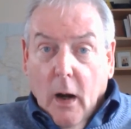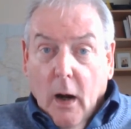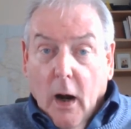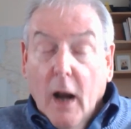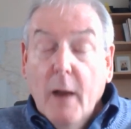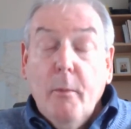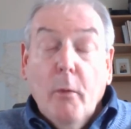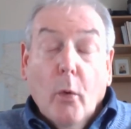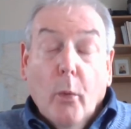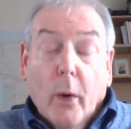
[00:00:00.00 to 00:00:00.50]

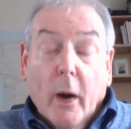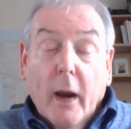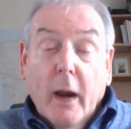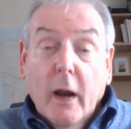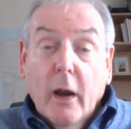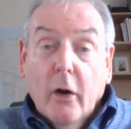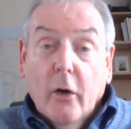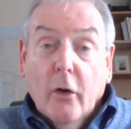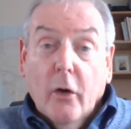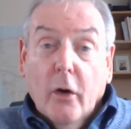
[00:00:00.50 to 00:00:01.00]
I'm
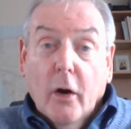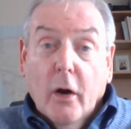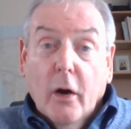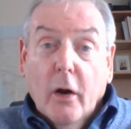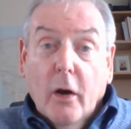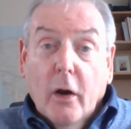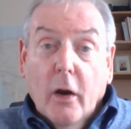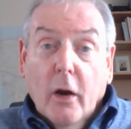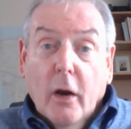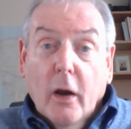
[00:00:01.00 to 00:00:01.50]
aware
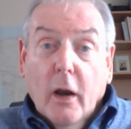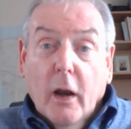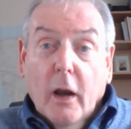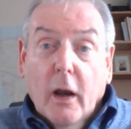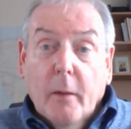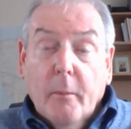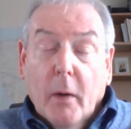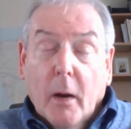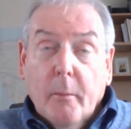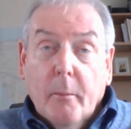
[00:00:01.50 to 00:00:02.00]

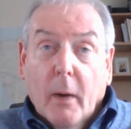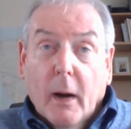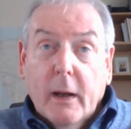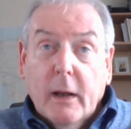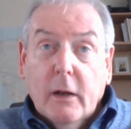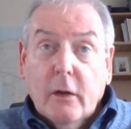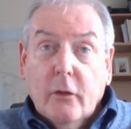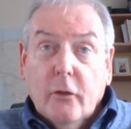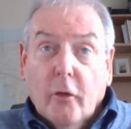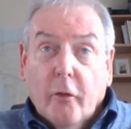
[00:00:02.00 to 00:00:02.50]
in my
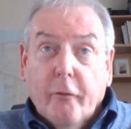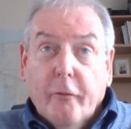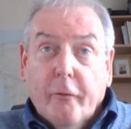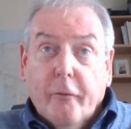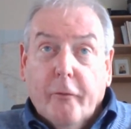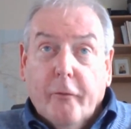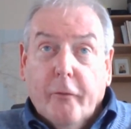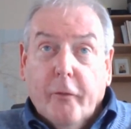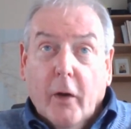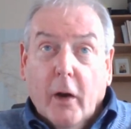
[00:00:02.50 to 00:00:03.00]
mind
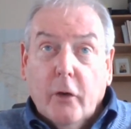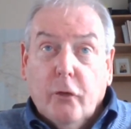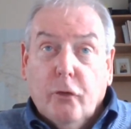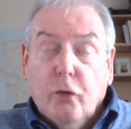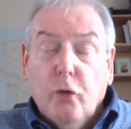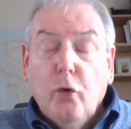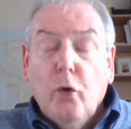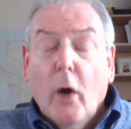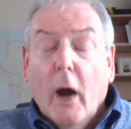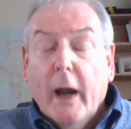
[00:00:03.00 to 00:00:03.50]
of
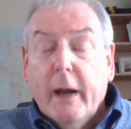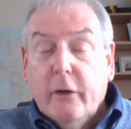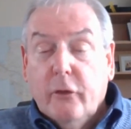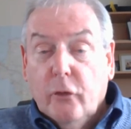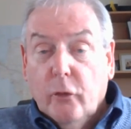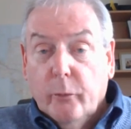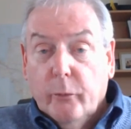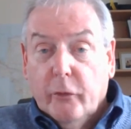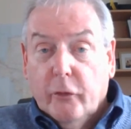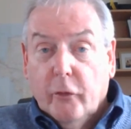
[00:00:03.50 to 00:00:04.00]
two
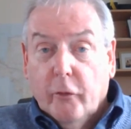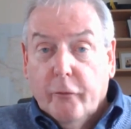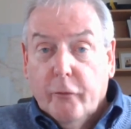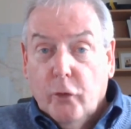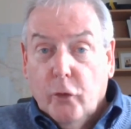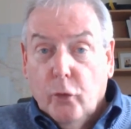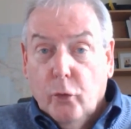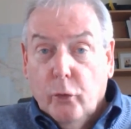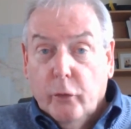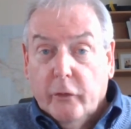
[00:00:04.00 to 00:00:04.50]
items of
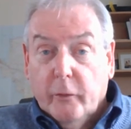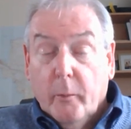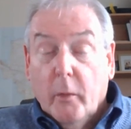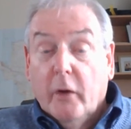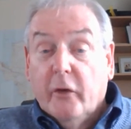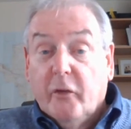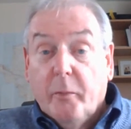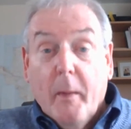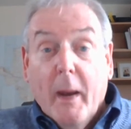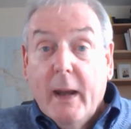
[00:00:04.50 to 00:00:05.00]
news,
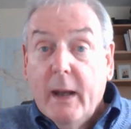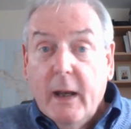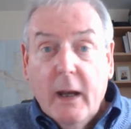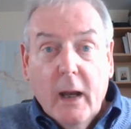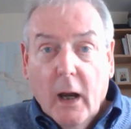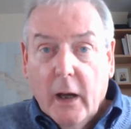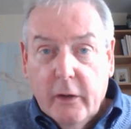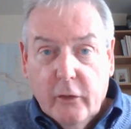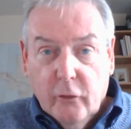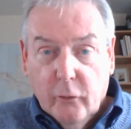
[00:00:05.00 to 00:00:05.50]
amongst many
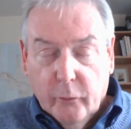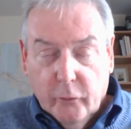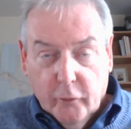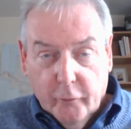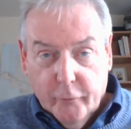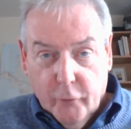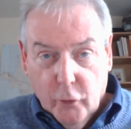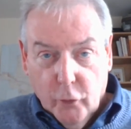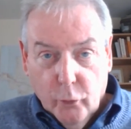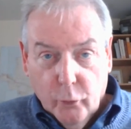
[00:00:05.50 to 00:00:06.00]
items
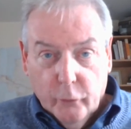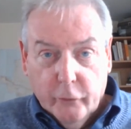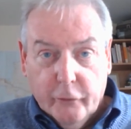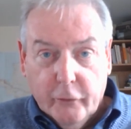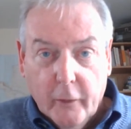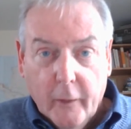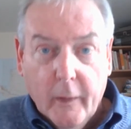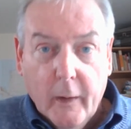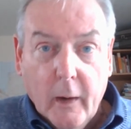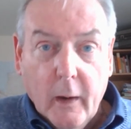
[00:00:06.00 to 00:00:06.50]
of news.
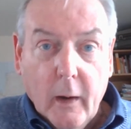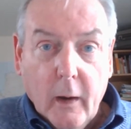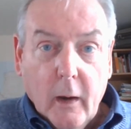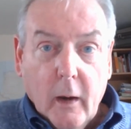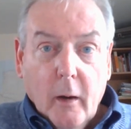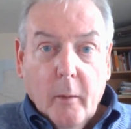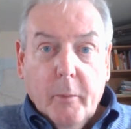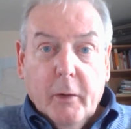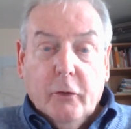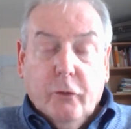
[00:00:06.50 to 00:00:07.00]

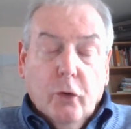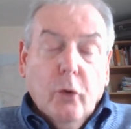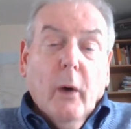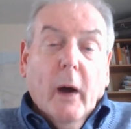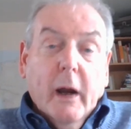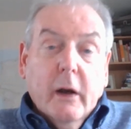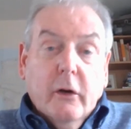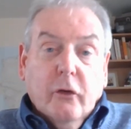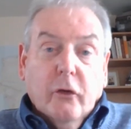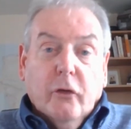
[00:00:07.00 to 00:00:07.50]
The two
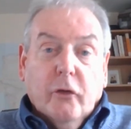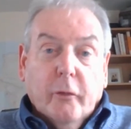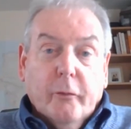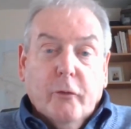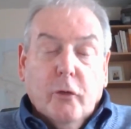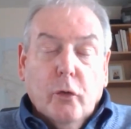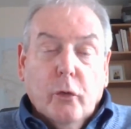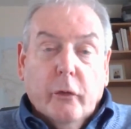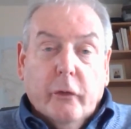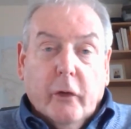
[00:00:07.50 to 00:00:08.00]
items of
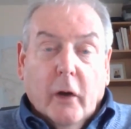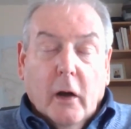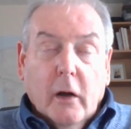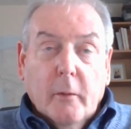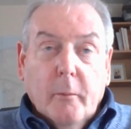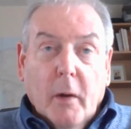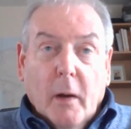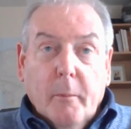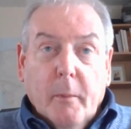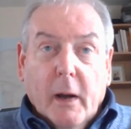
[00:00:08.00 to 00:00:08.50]
news that are in
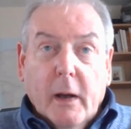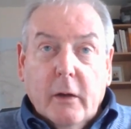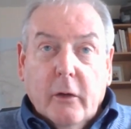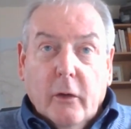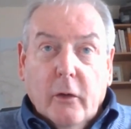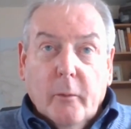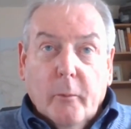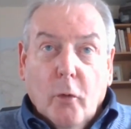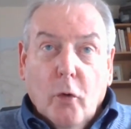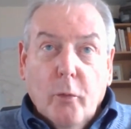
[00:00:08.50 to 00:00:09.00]
my mind
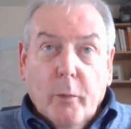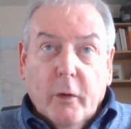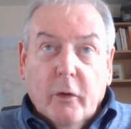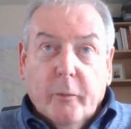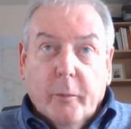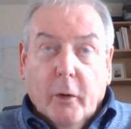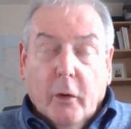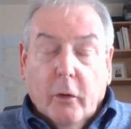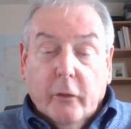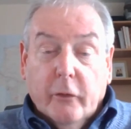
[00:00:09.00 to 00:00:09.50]
at the moment,
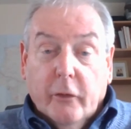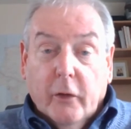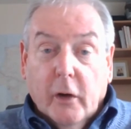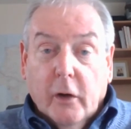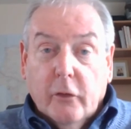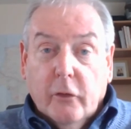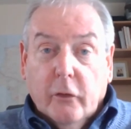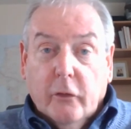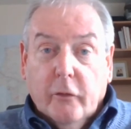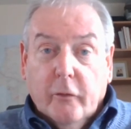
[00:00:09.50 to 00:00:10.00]
because they are
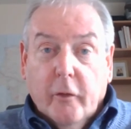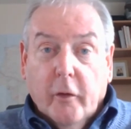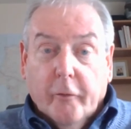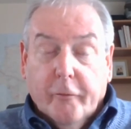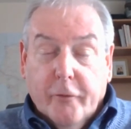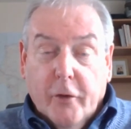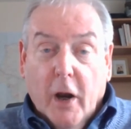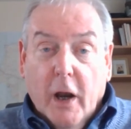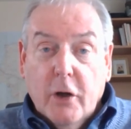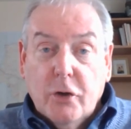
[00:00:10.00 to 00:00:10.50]
just
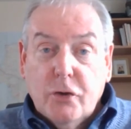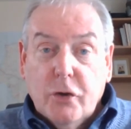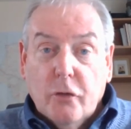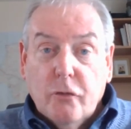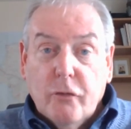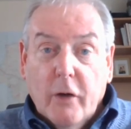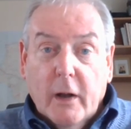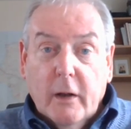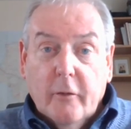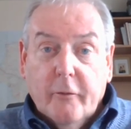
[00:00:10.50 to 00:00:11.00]
fresh
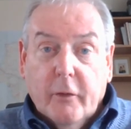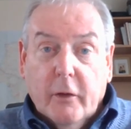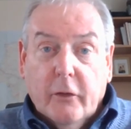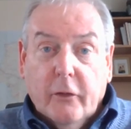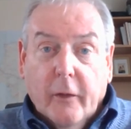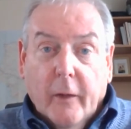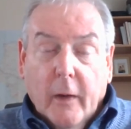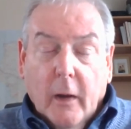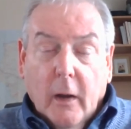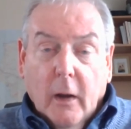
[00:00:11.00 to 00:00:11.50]
and relevant,
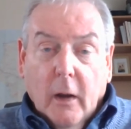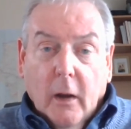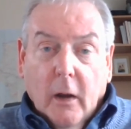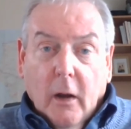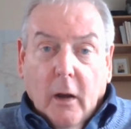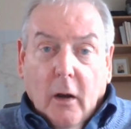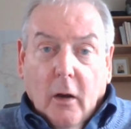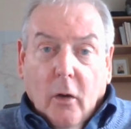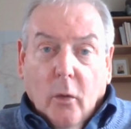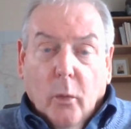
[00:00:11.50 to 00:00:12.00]

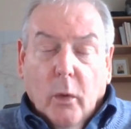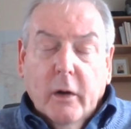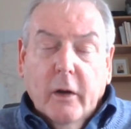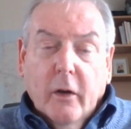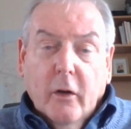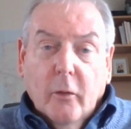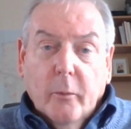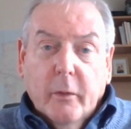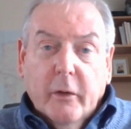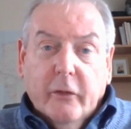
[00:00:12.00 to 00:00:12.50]
One of
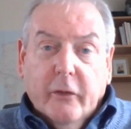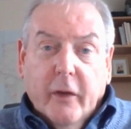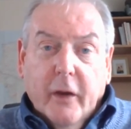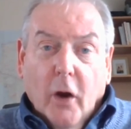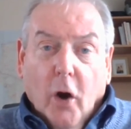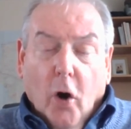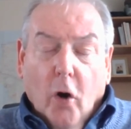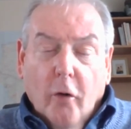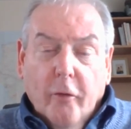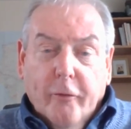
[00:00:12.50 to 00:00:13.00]
them is the
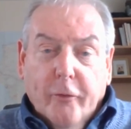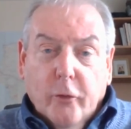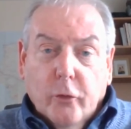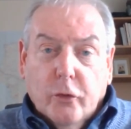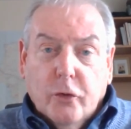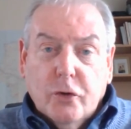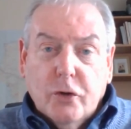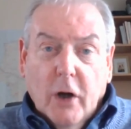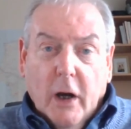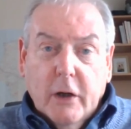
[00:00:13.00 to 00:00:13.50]
awful
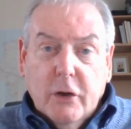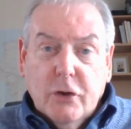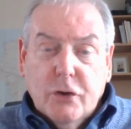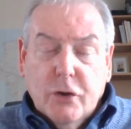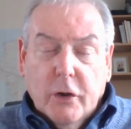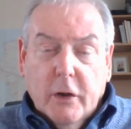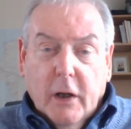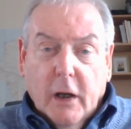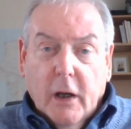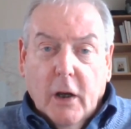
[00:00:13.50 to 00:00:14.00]

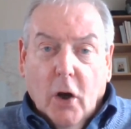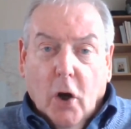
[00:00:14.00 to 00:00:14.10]
tragedy